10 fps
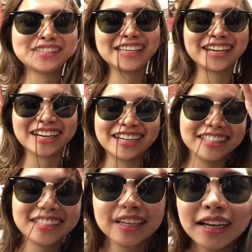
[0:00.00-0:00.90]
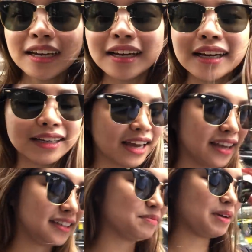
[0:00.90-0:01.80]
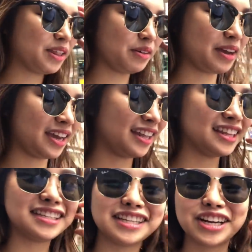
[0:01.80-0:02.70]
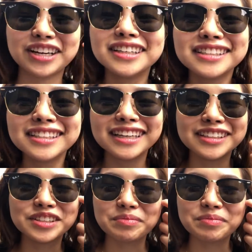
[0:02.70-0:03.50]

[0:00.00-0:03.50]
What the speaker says: stickers. Guys, by the way, the stickers in